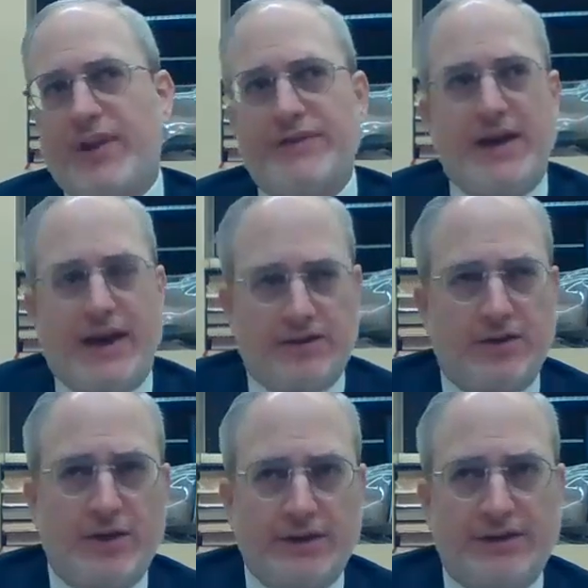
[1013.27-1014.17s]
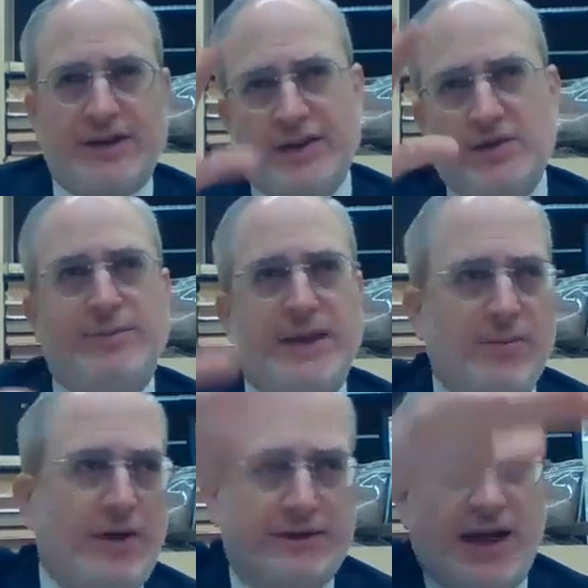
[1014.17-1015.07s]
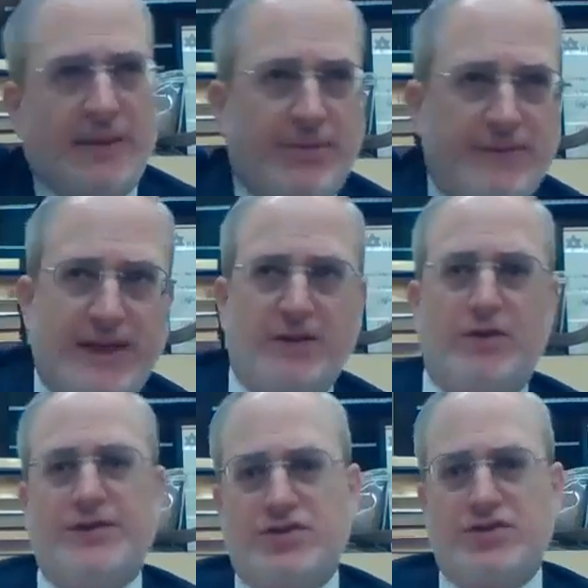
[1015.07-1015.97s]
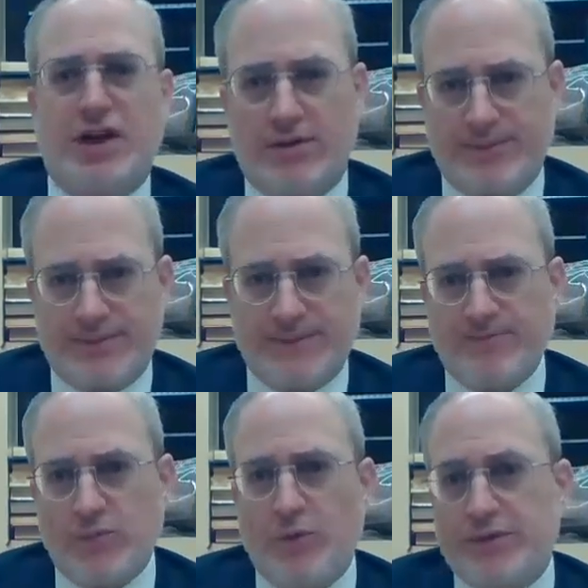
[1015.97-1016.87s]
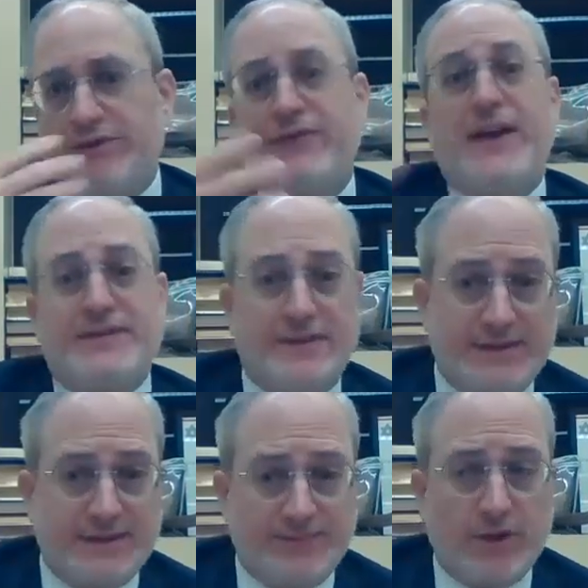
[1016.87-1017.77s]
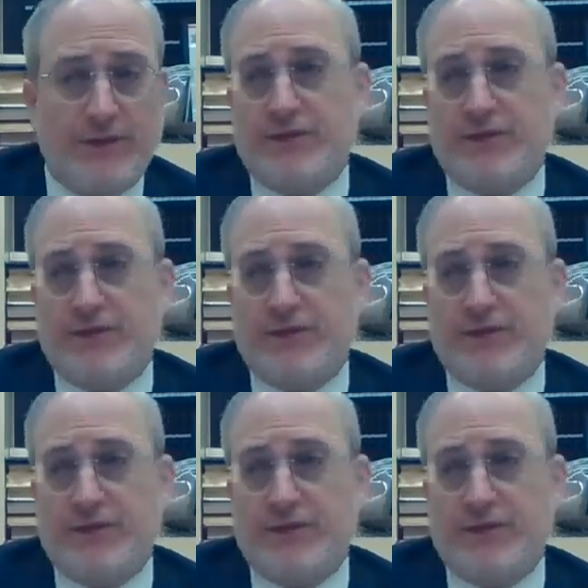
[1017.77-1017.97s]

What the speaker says: The Aron and the Cherubim on top of the Aron, the cherubs with the faces,